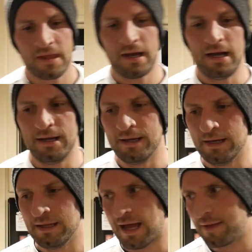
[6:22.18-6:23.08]

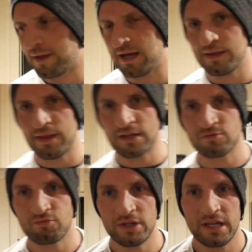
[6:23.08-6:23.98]
That's
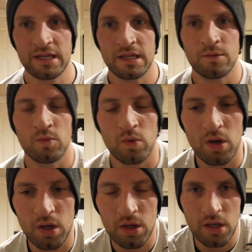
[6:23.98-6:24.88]
really
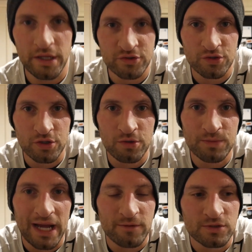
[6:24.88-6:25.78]
what it's going to come
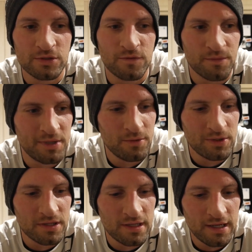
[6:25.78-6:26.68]
down to for me
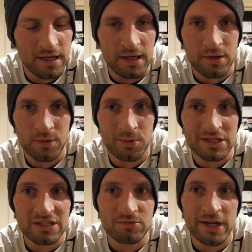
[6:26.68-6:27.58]
with
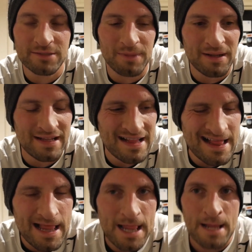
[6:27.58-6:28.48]
this race.
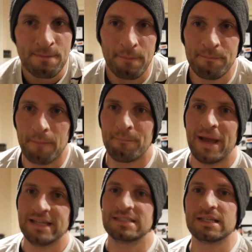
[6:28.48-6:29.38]
My
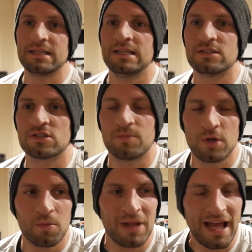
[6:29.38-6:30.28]
pacing needs to be
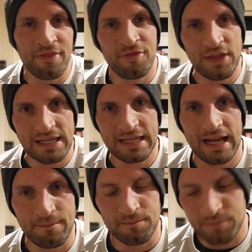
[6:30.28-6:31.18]
up. Like, I think
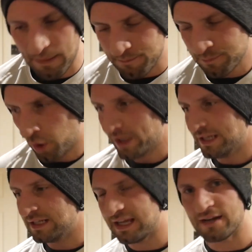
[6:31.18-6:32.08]
I'm putting
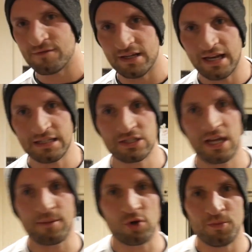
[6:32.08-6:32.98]
in the effort and energy,
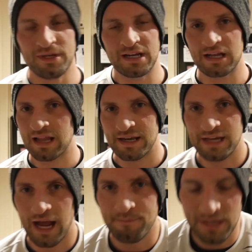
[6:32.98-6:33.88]
and I'm coming in at like
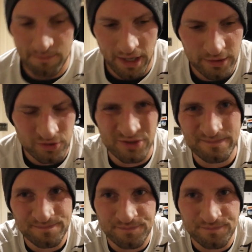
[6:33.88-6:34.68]
9-minute miles,